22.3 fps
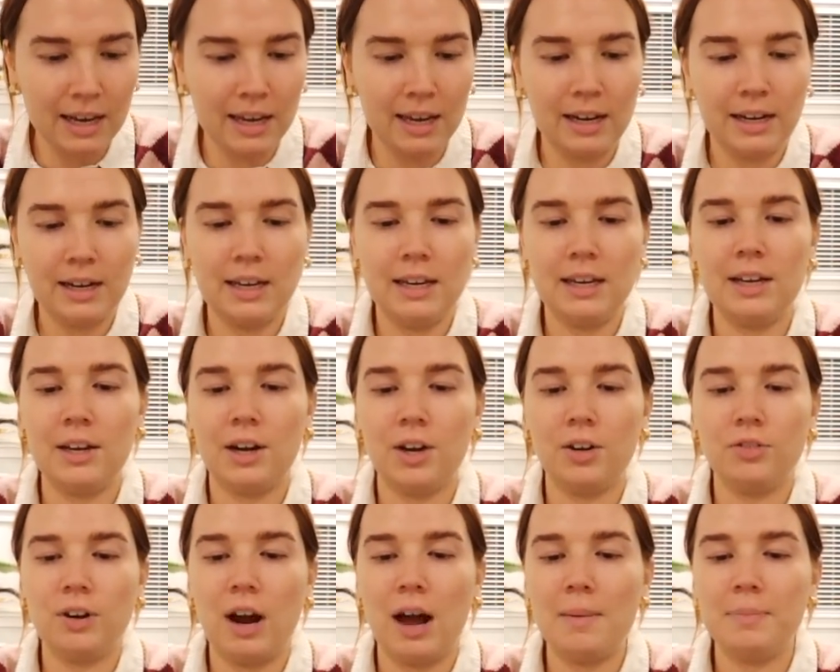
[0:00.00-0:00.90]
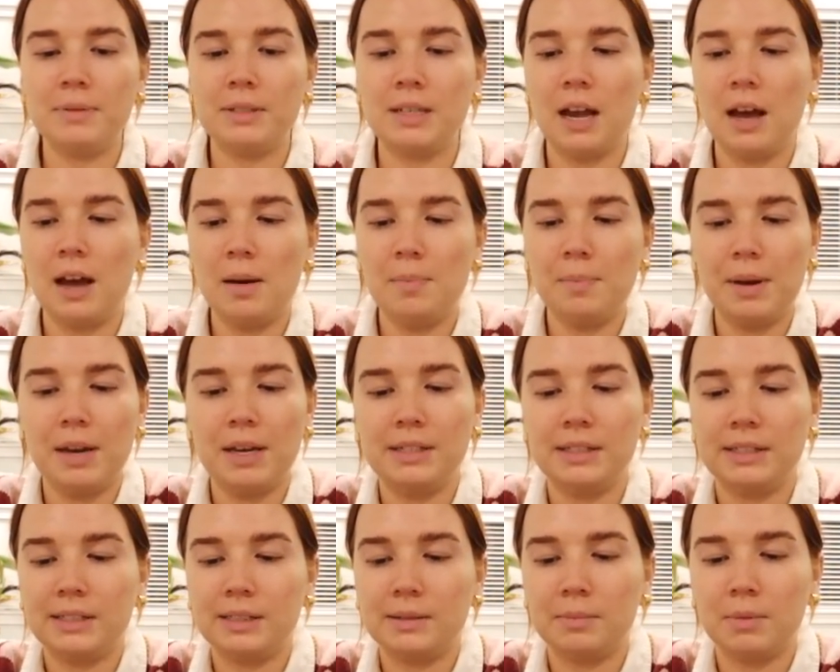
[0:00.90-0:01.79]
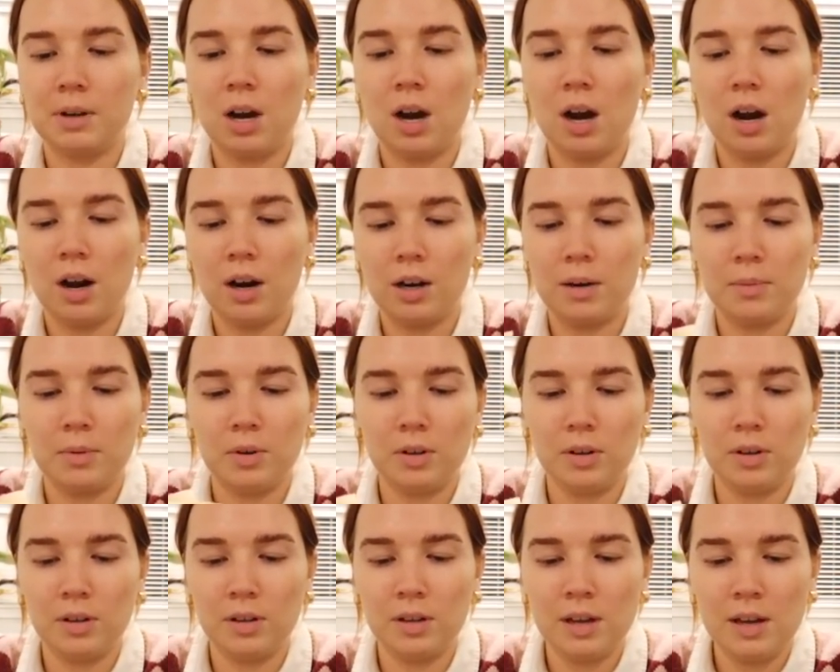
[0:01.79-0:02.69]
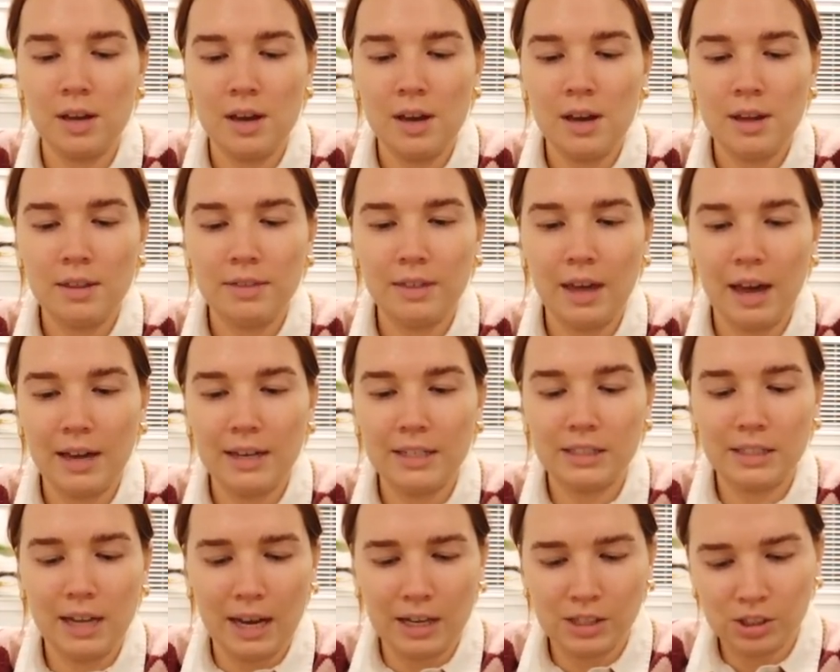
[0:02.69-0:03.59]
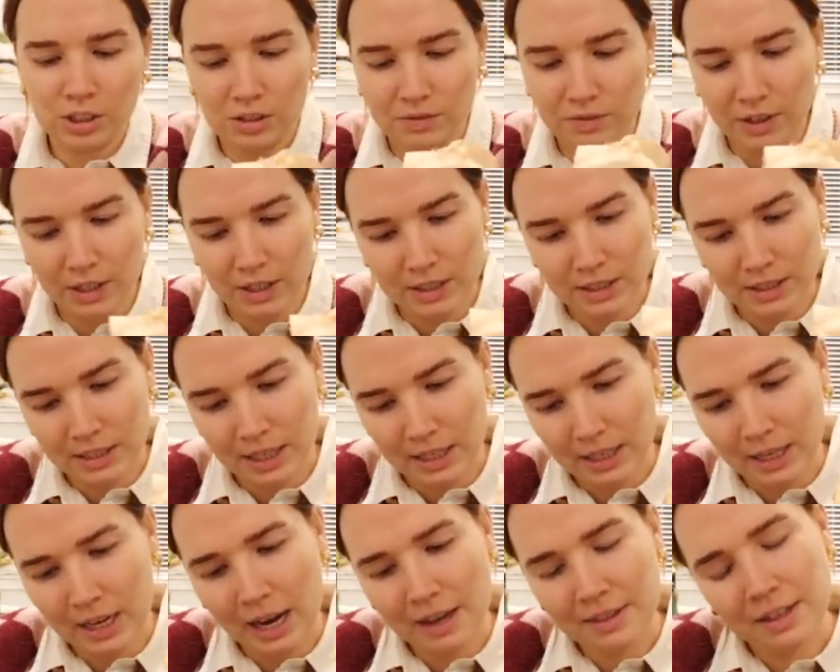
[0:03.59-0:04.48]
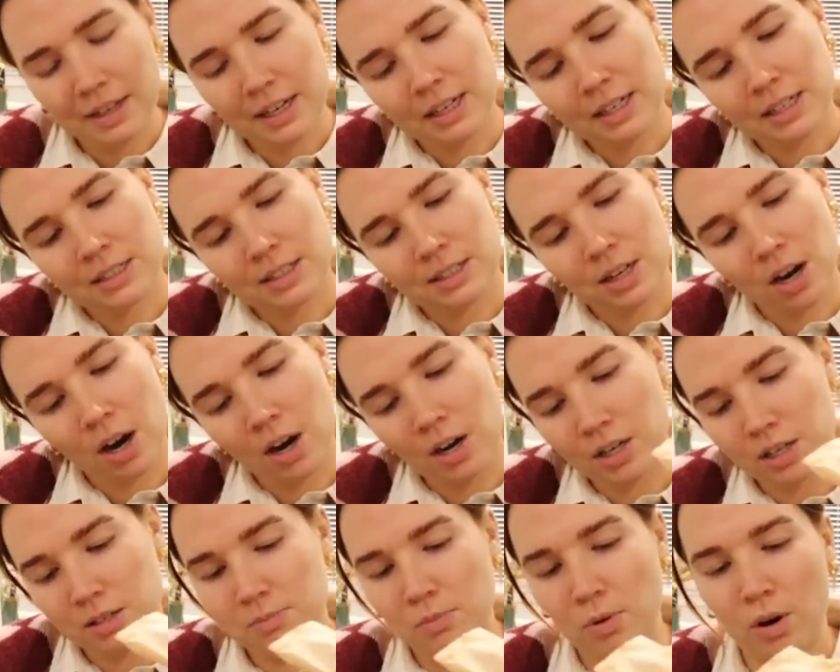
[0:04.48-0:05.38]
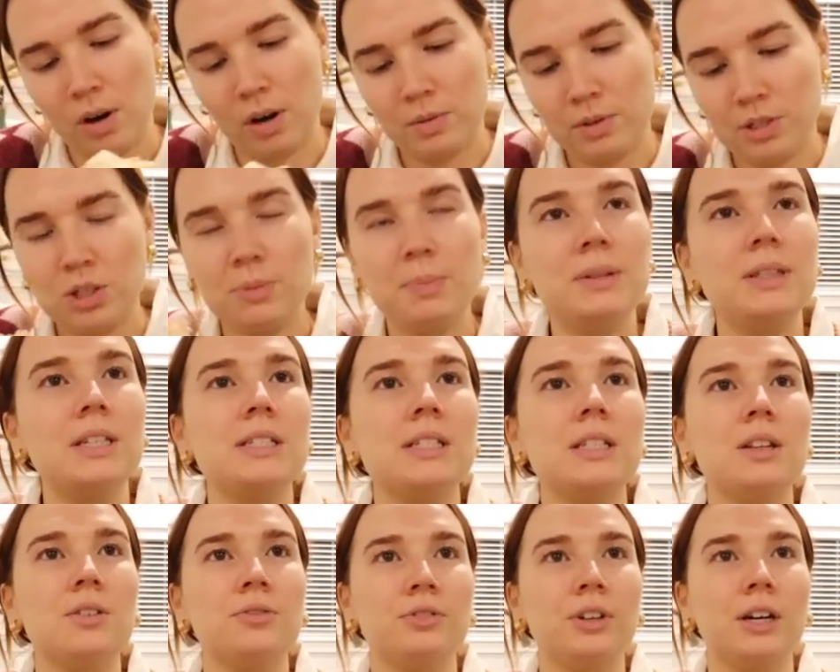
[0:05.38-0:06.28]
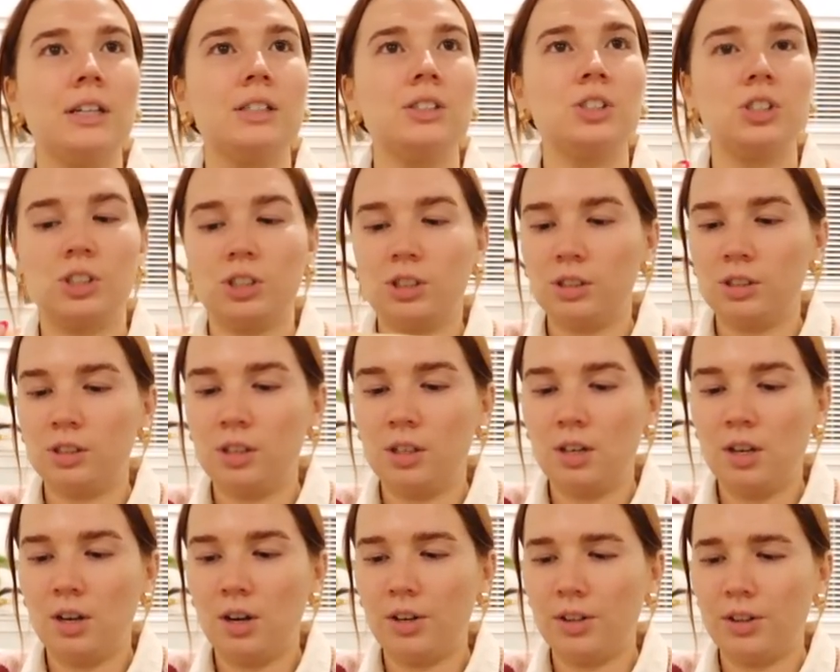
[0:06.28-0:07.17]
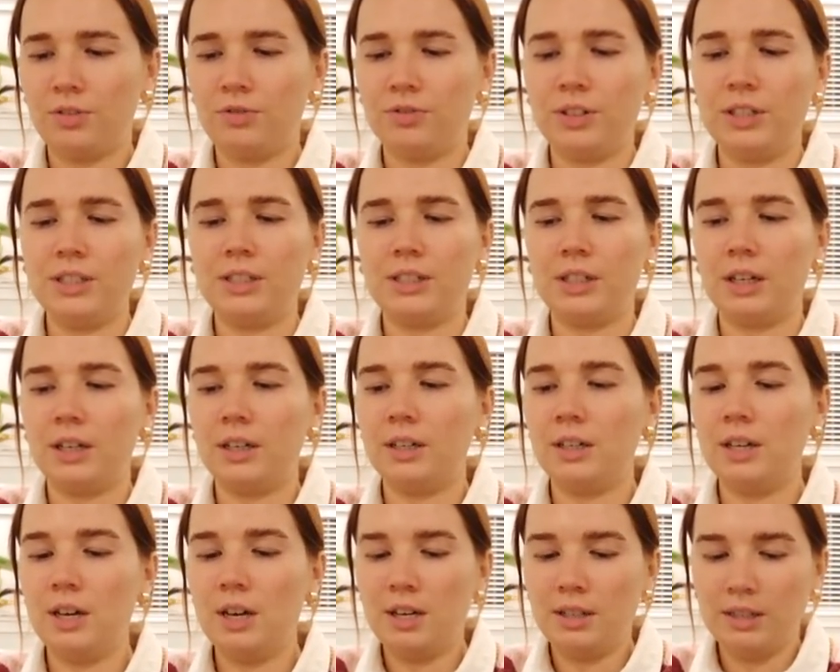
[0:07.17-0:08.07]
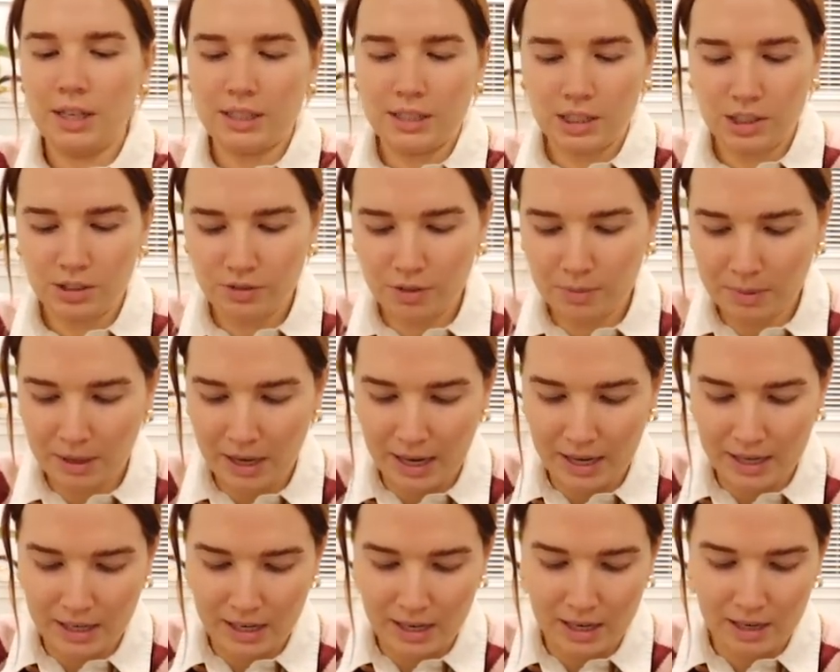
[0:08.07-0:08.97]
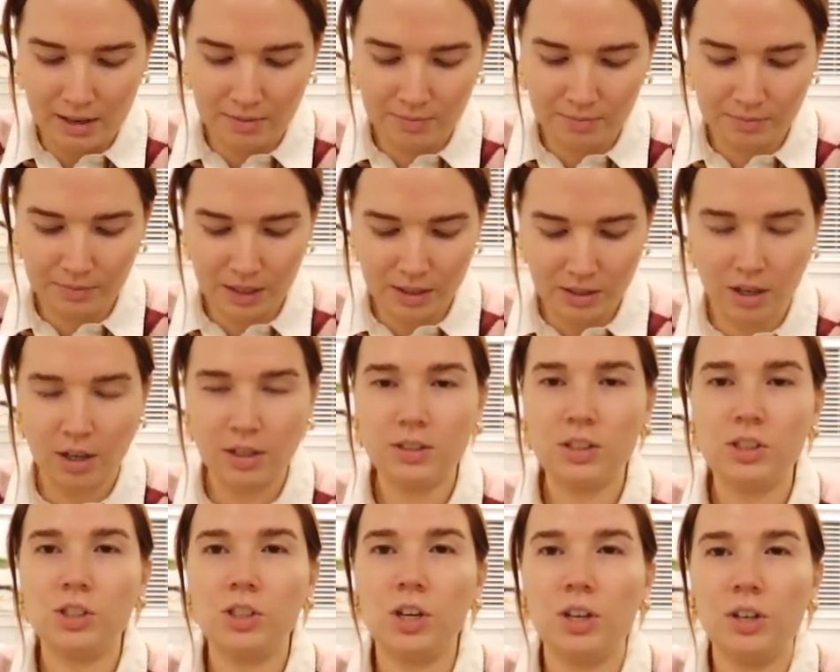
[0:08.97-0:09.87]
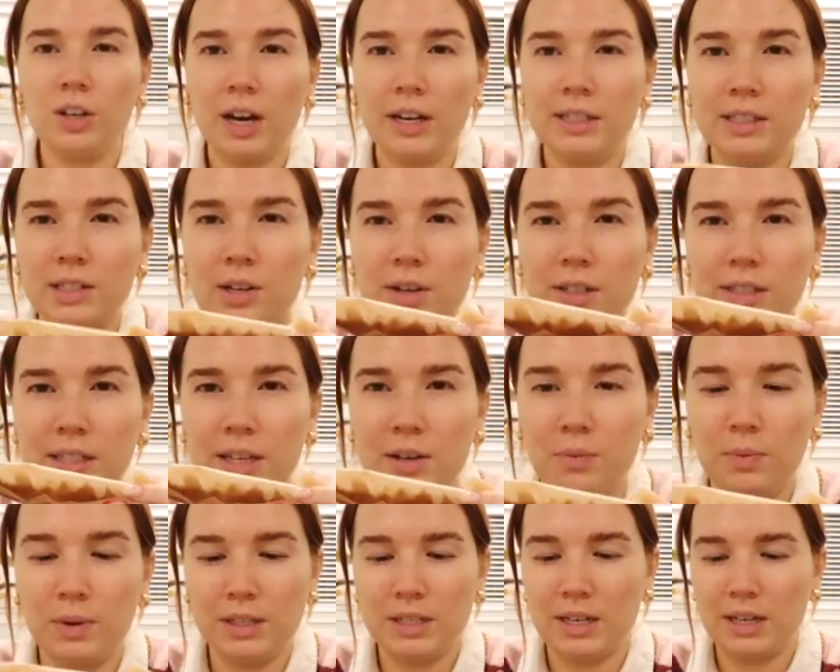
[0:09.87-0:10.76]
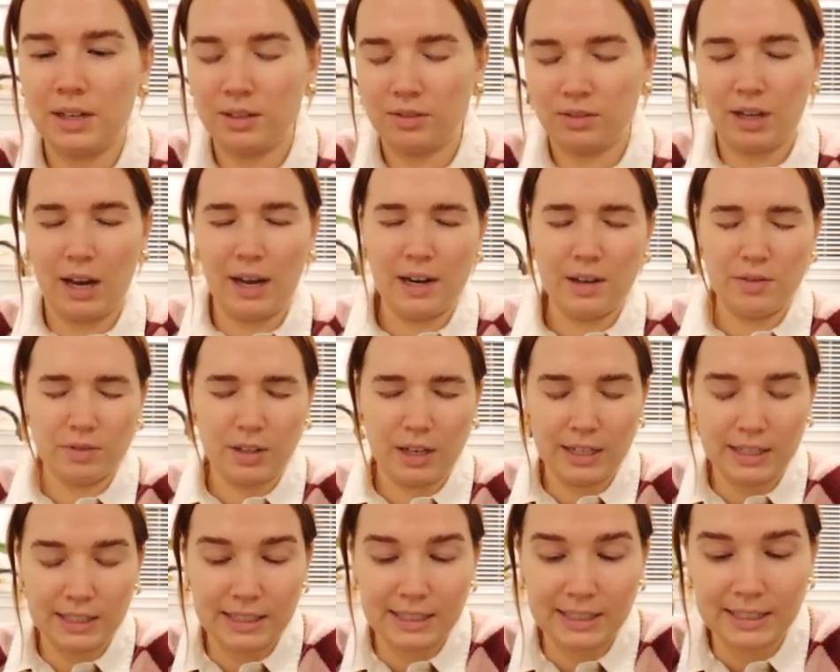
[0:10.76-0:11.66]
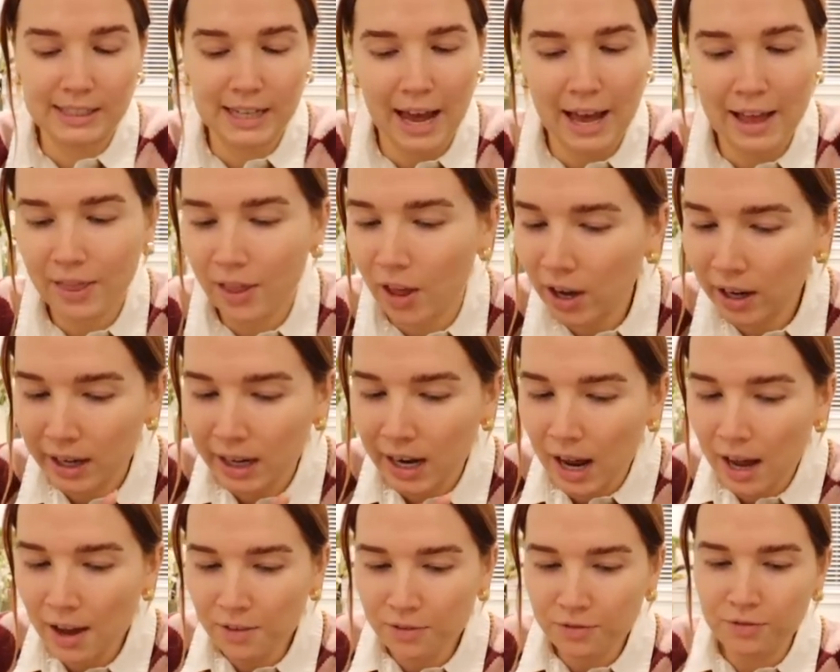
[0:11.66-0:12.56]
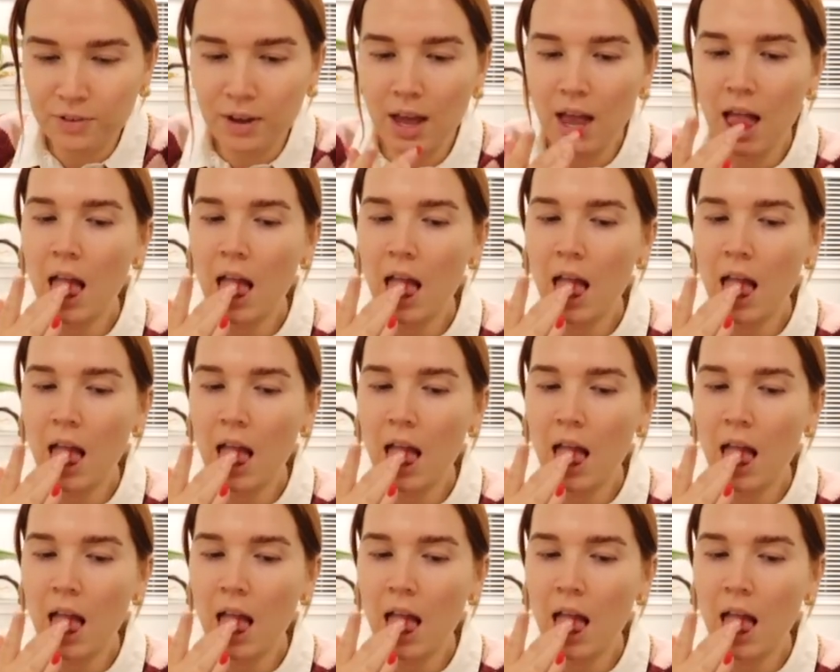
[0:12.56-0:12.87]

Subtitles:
in here wrapped up is some caramel that is actually very sticky. I think it needs to harden more. We should put this in the fridge or the freezer. This is from Katie. It's hard to show you guys though because we didn't kind of let it set long enough.